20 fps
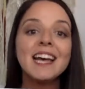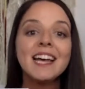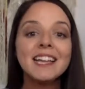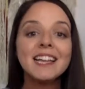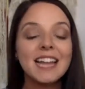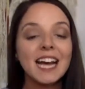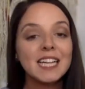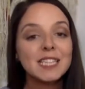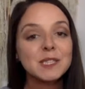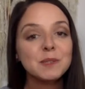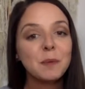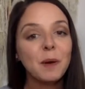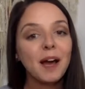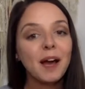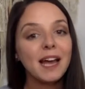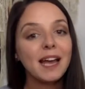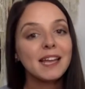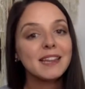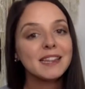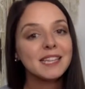That's
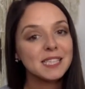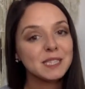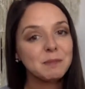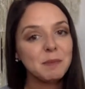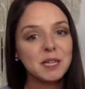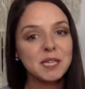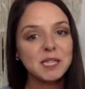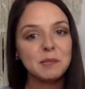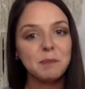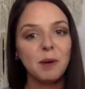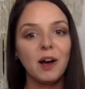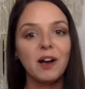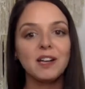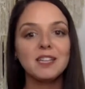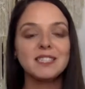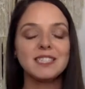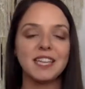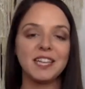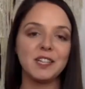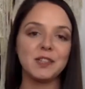why this month's
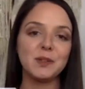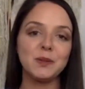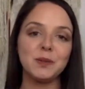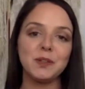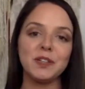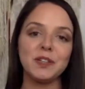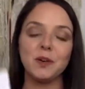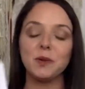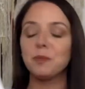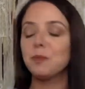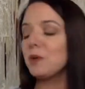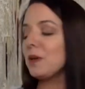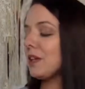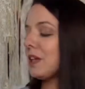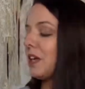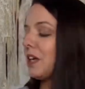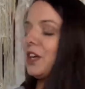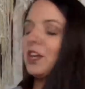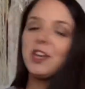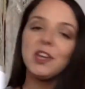box included a
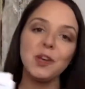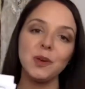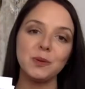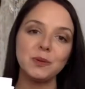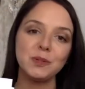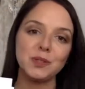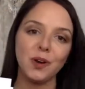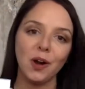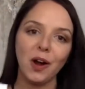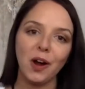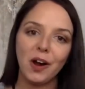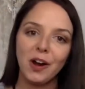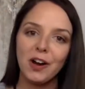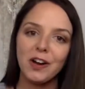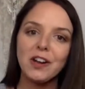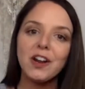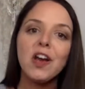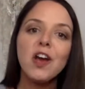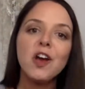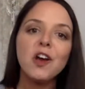really cute
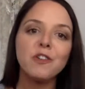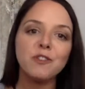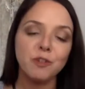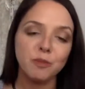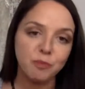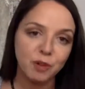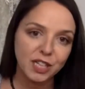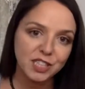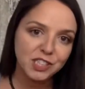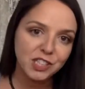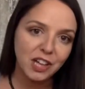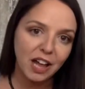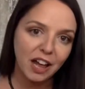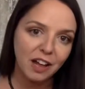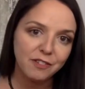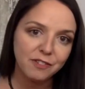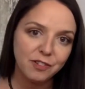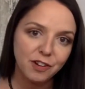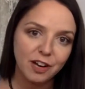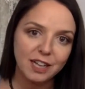card from Rachel
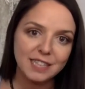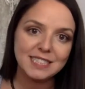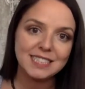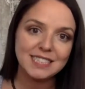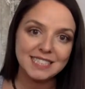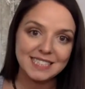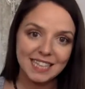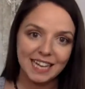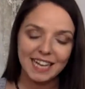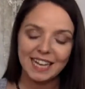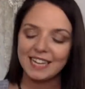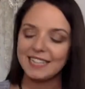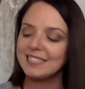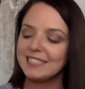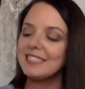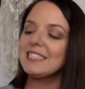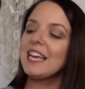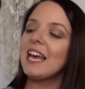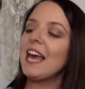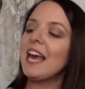Alvarez
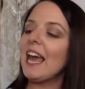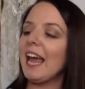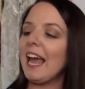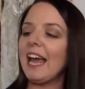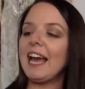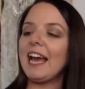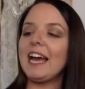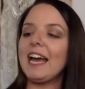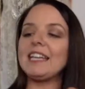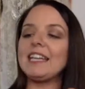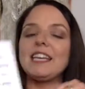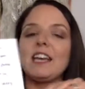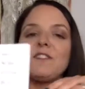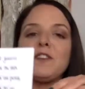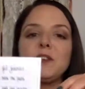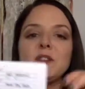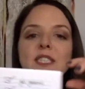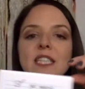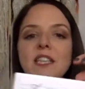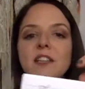Designs. And if
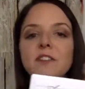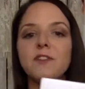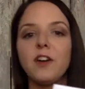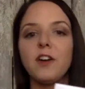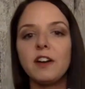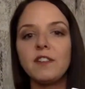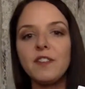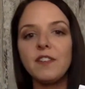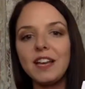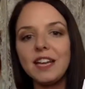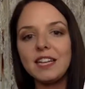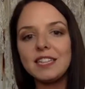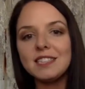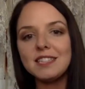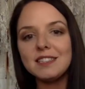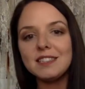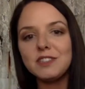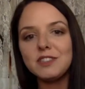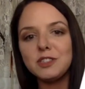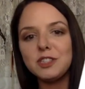you see the front of it, it's a
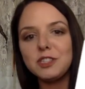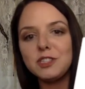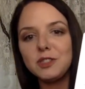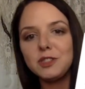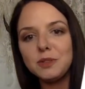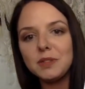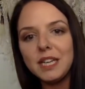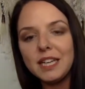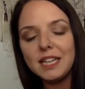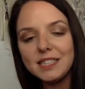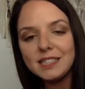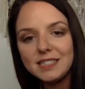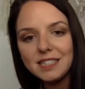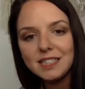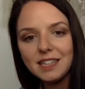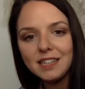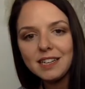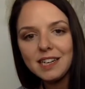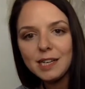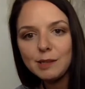little little to-do list, and
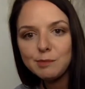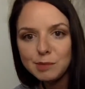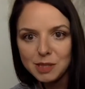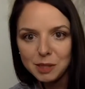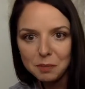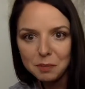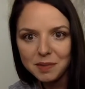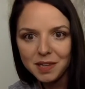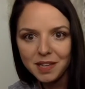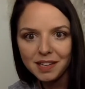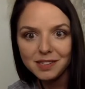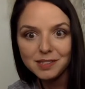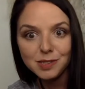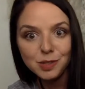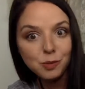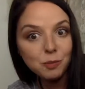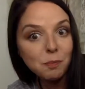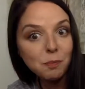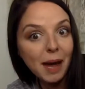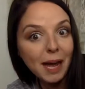it names some things
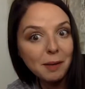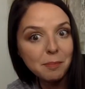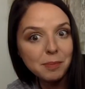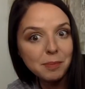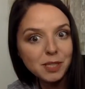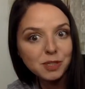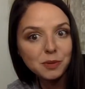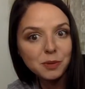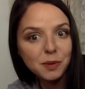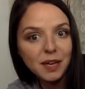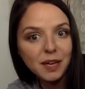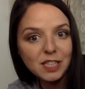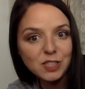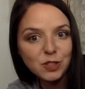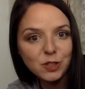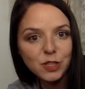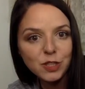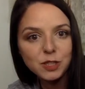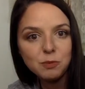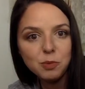you might be doing
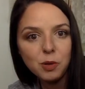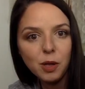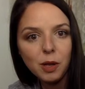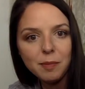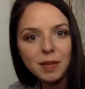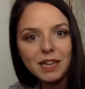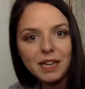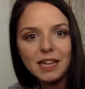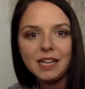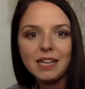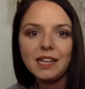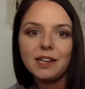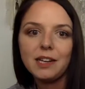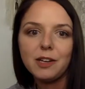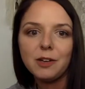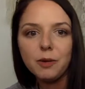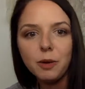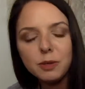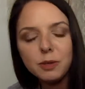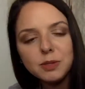during deployment, like getting
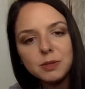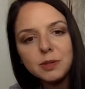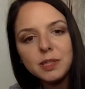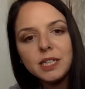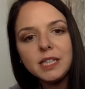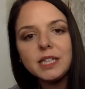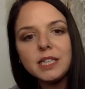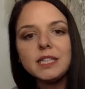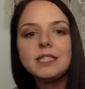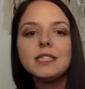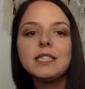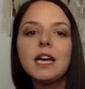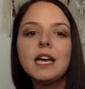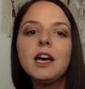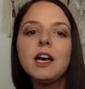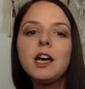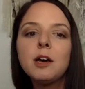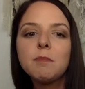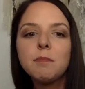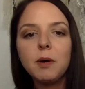groceries,
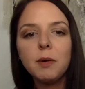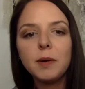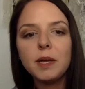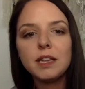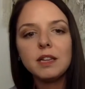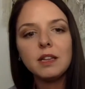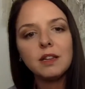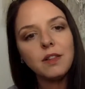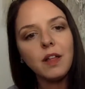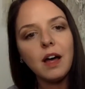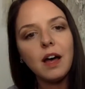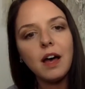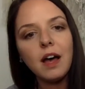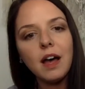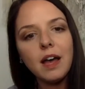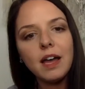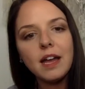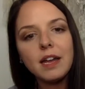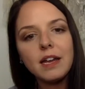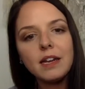mowing the
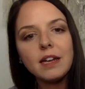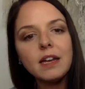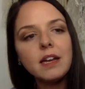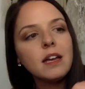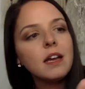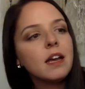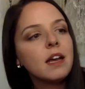lawn,